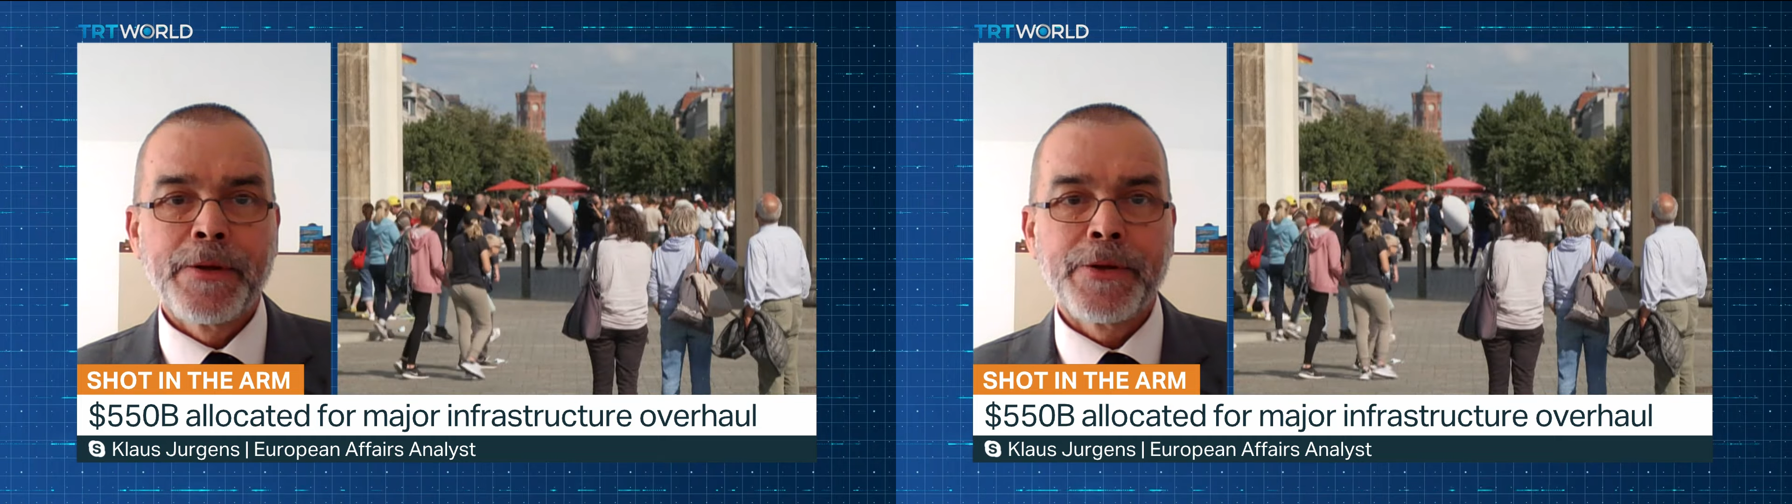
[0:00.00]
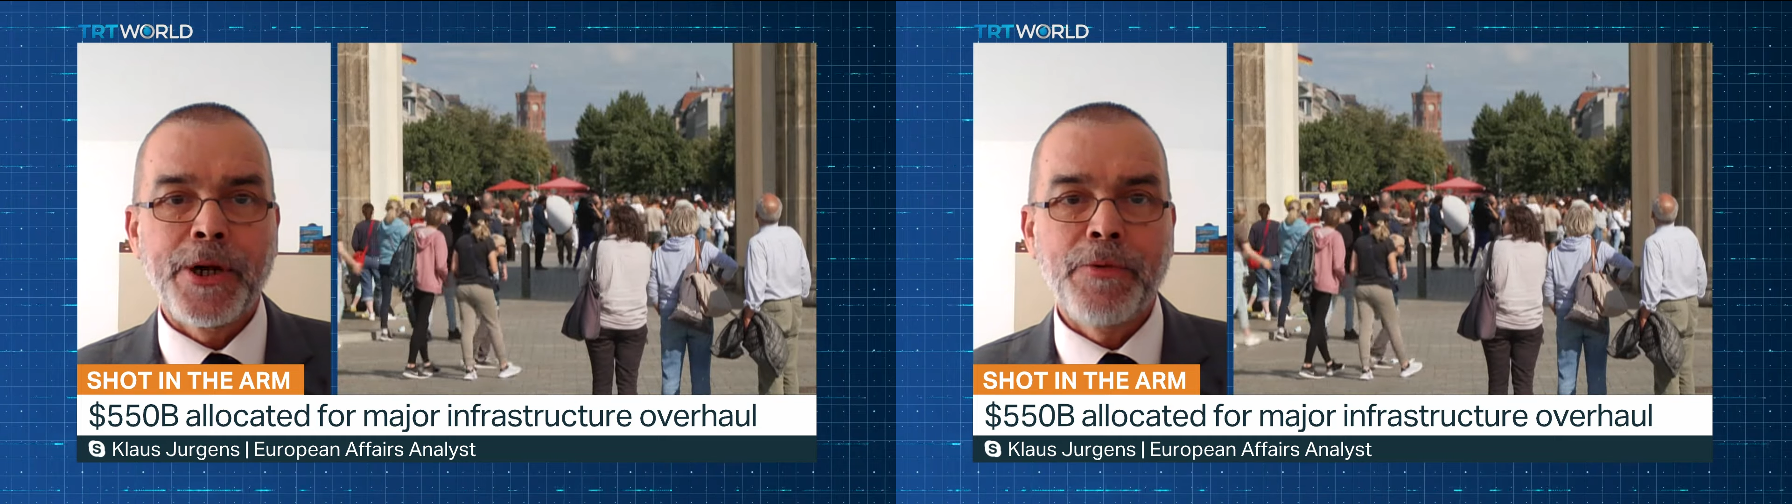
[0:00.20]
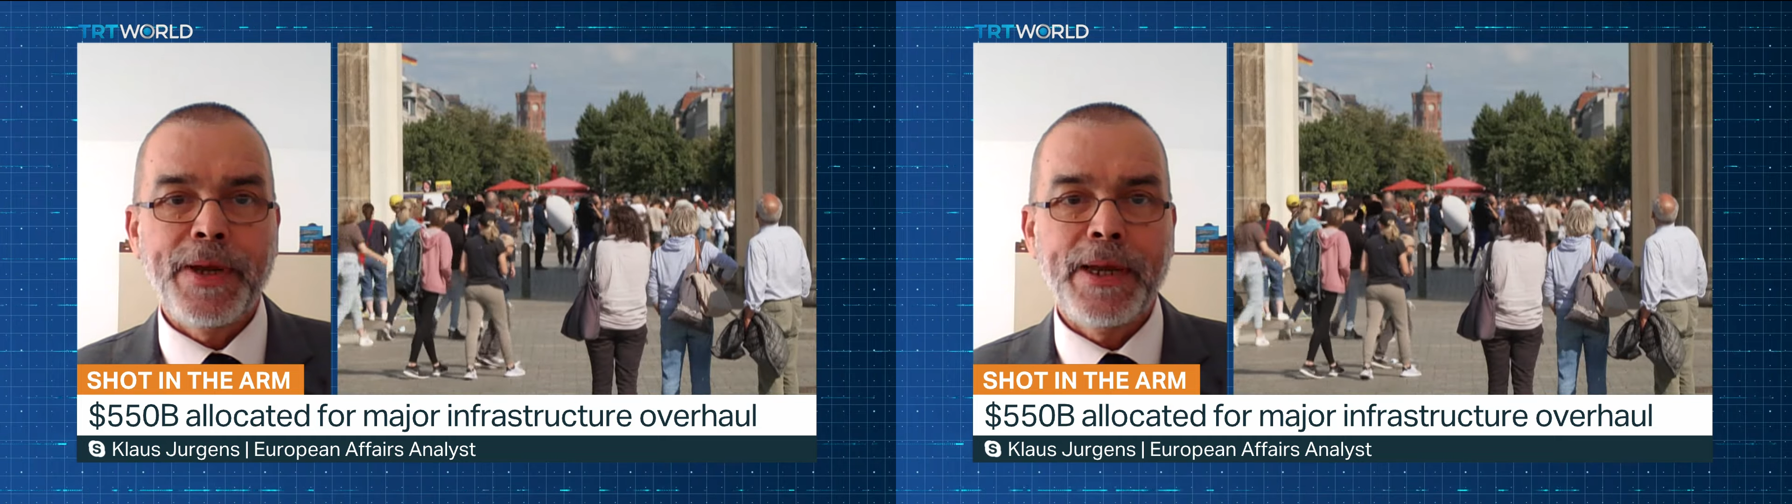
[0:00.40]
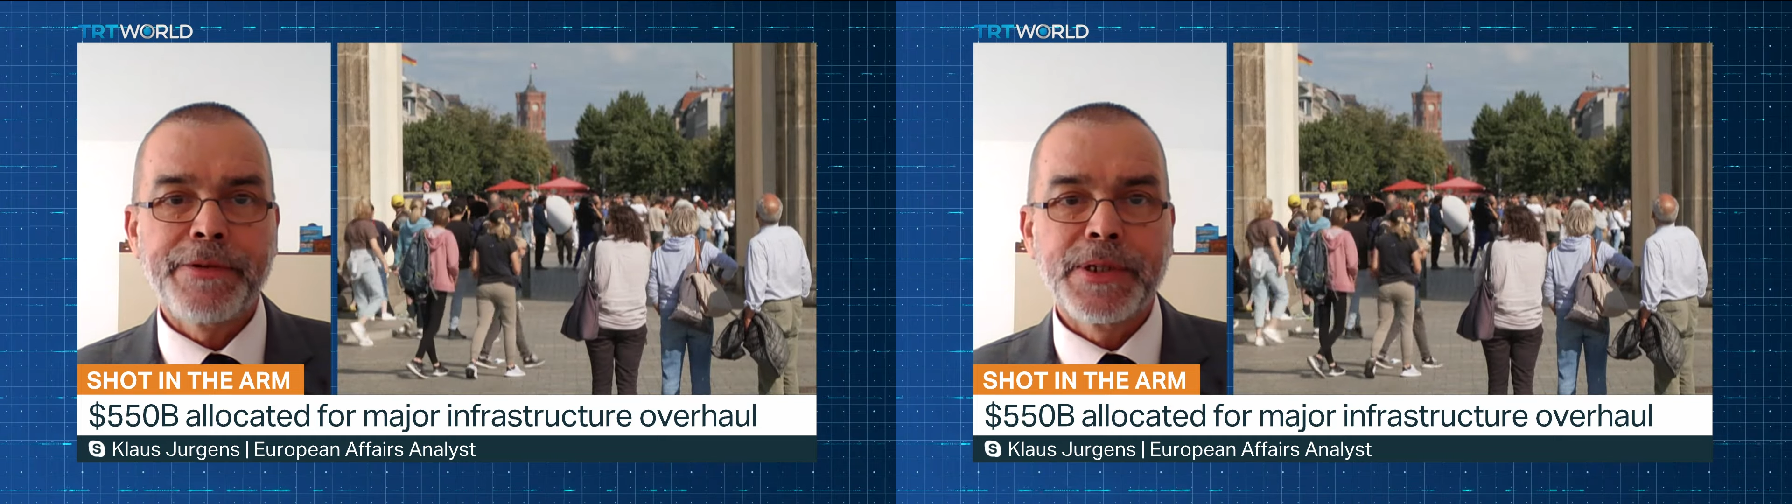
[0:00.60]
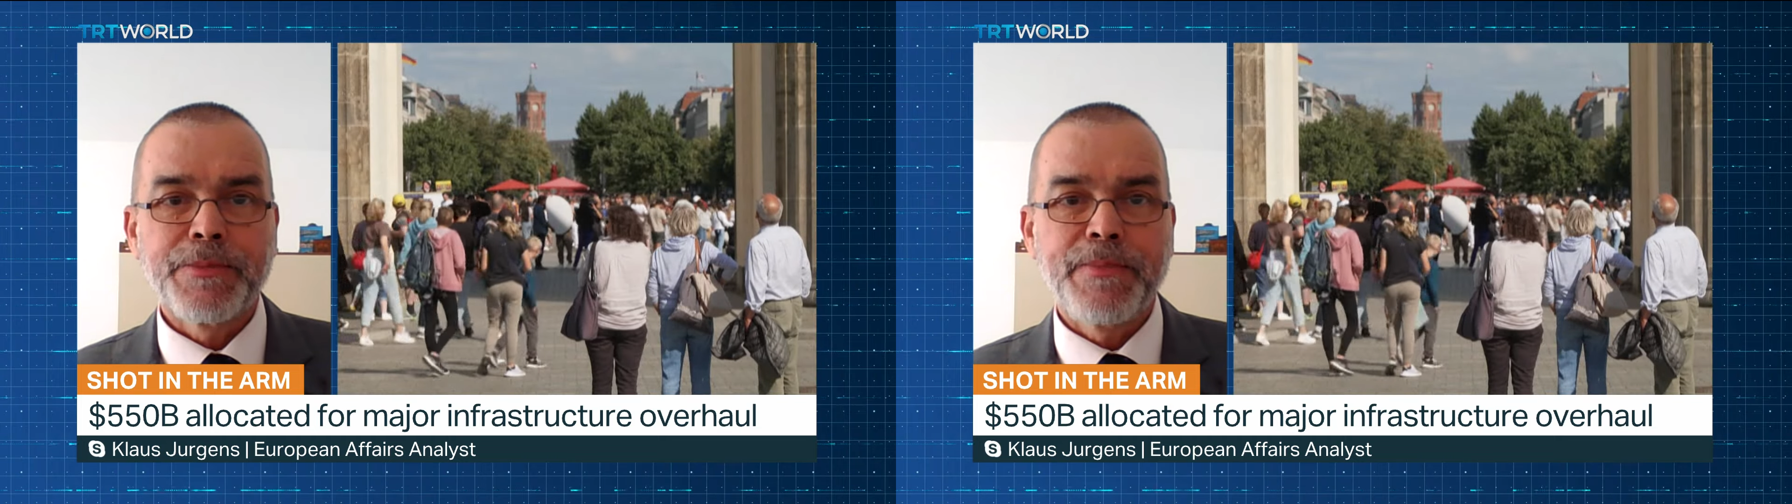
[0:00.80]
You know, we
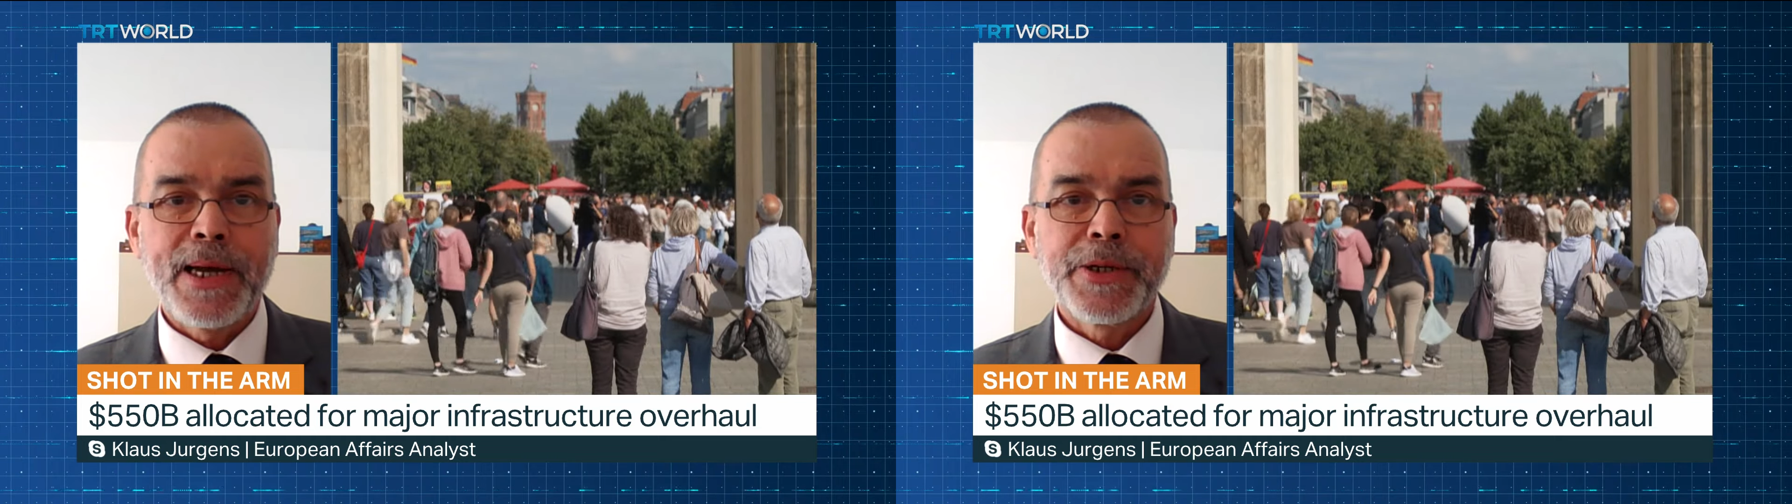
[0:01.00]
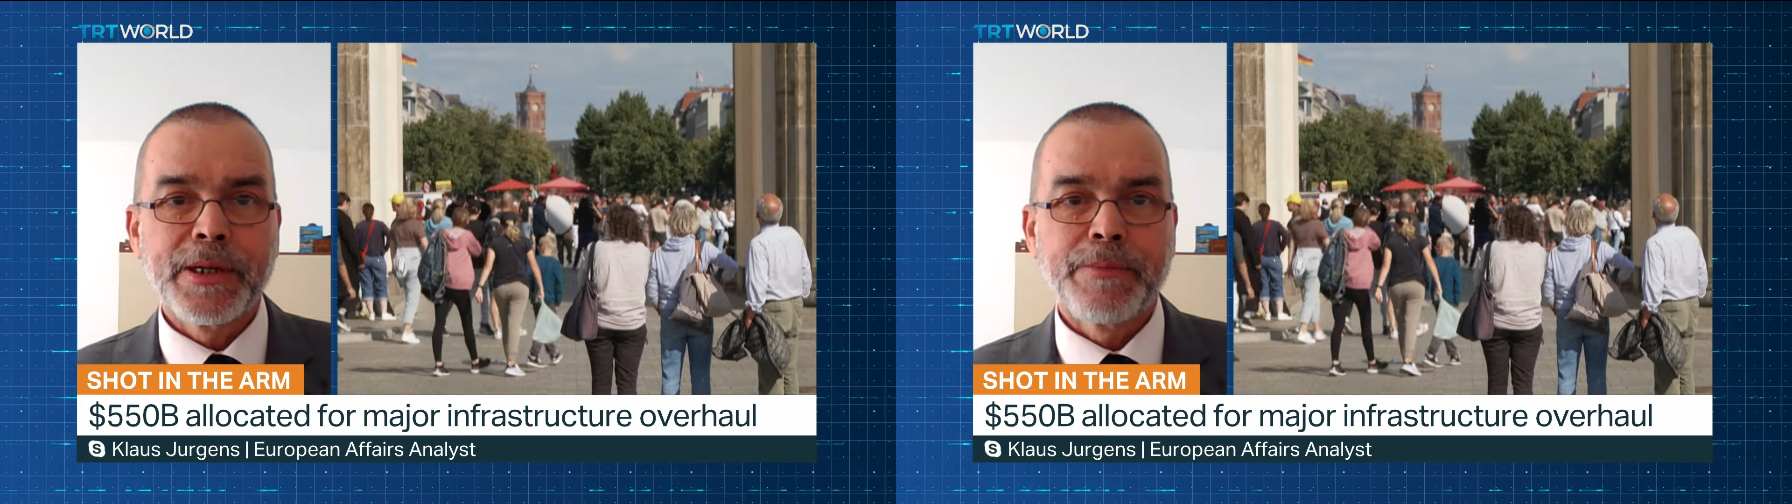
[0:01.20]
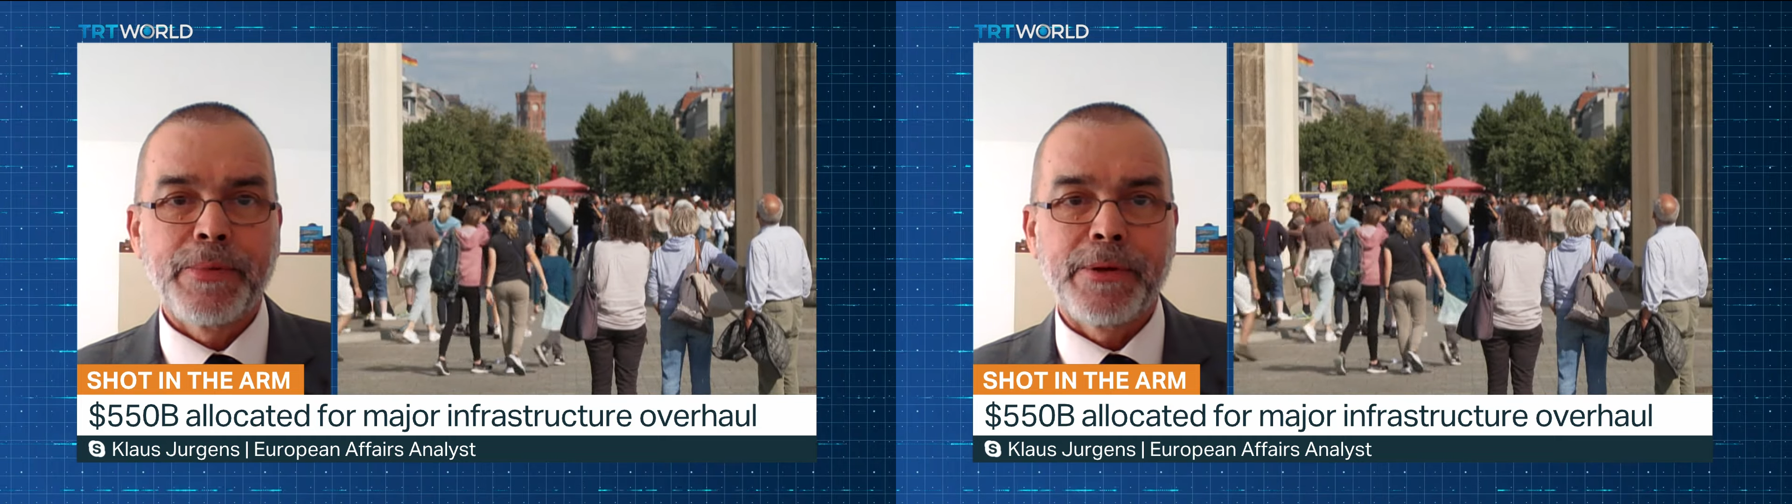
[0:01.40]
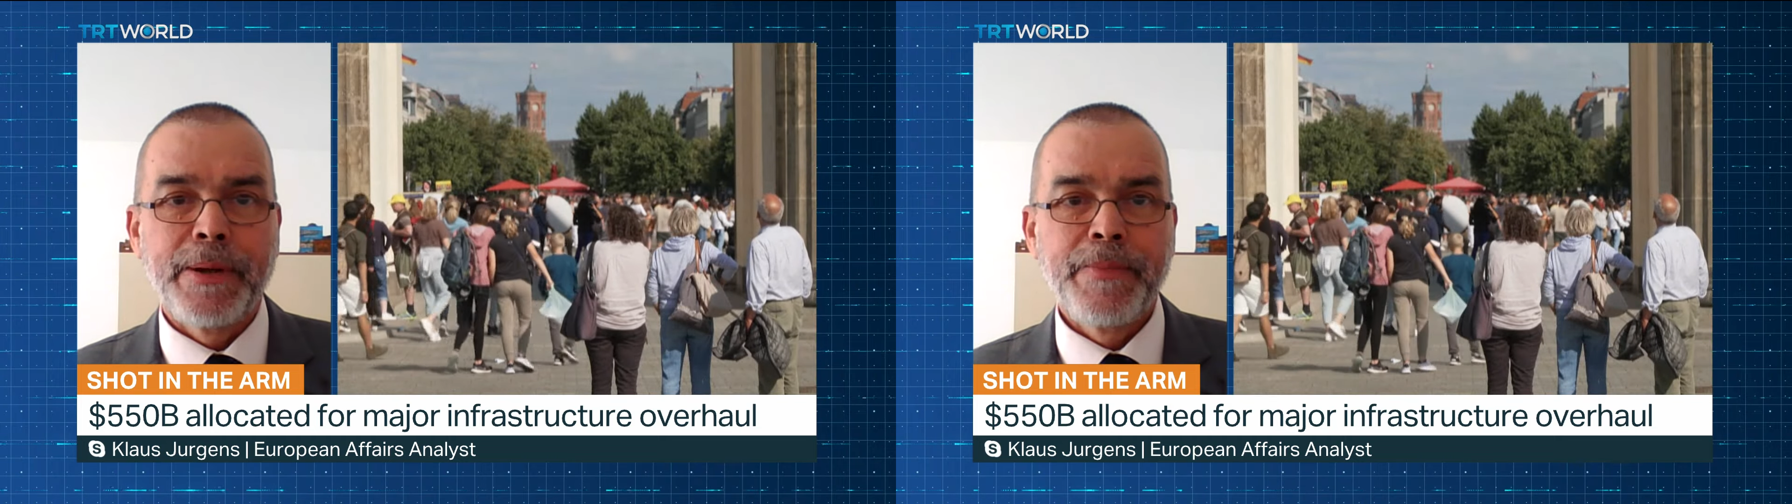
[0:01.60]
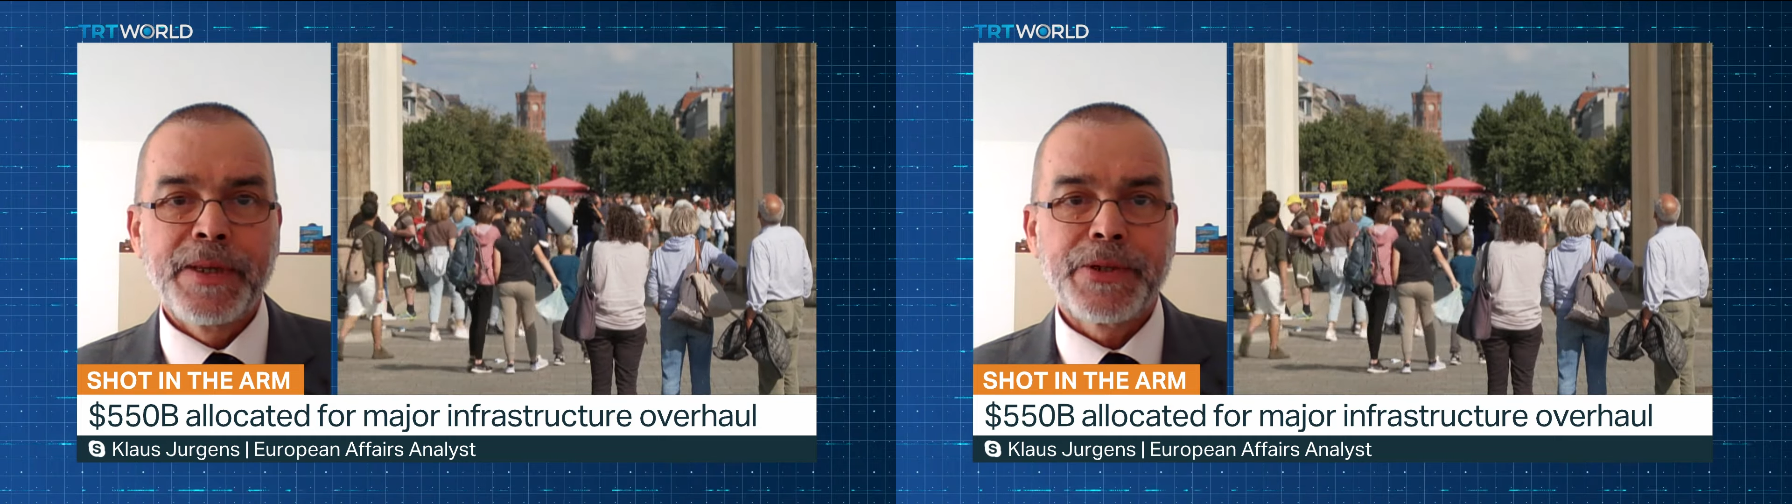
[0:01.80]
have this basketball